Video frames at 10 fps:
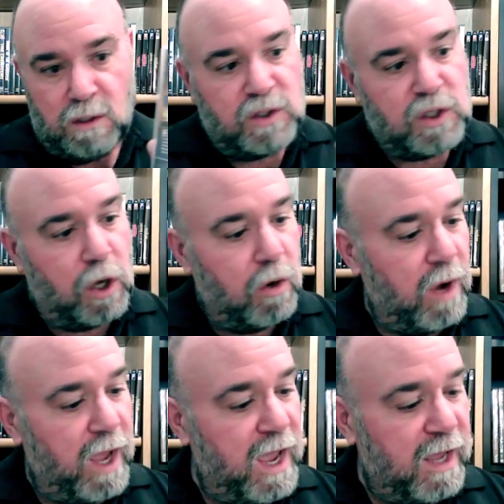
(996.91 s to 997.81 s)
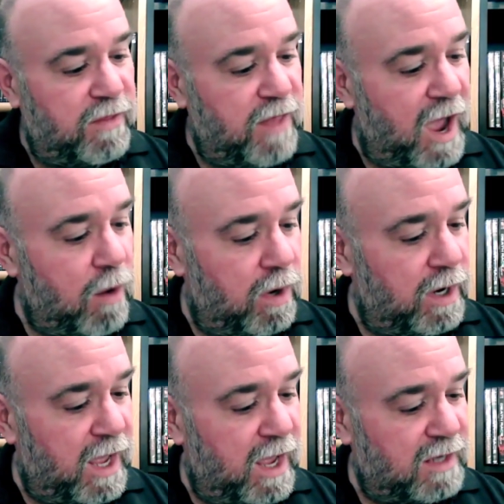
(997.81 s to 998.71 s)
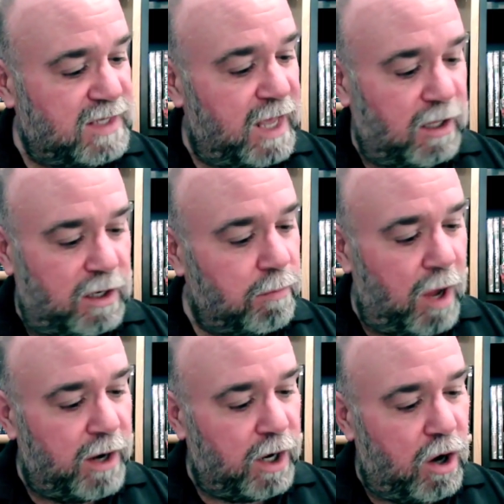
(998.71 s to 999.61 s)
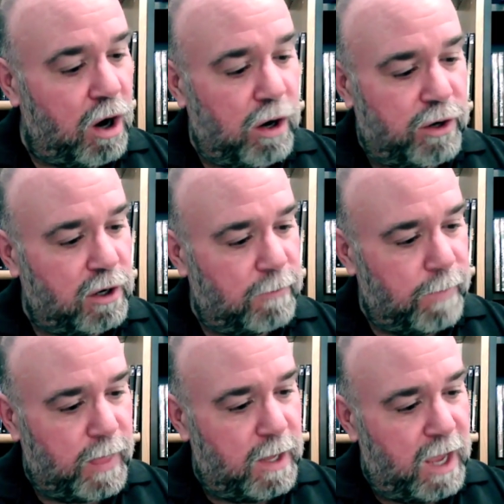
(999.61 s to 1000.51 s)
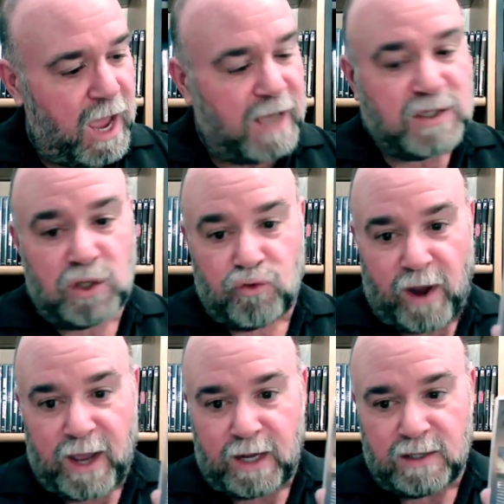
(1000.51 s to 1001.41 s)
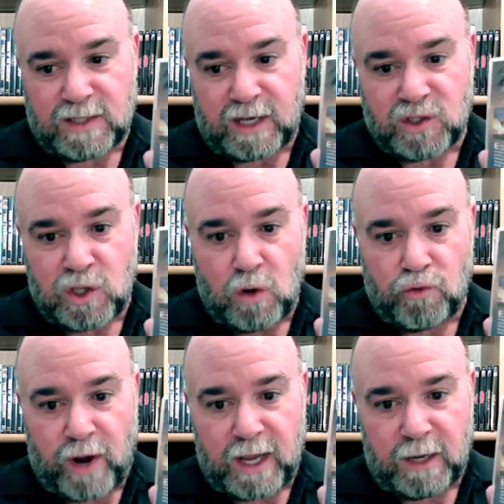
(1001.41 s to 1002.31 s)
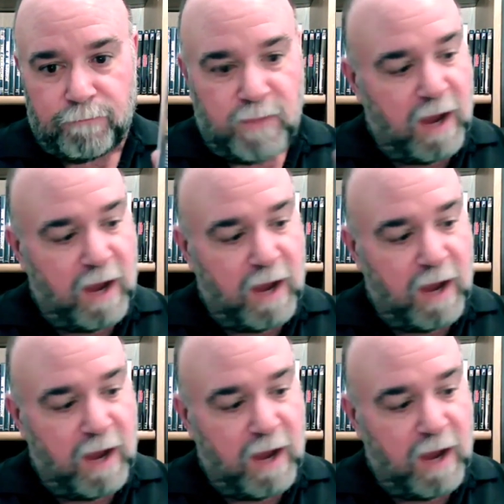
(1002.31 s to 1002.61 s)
So, and that one has Helena Bonham Carter as the dragon. It's like a snow dragon.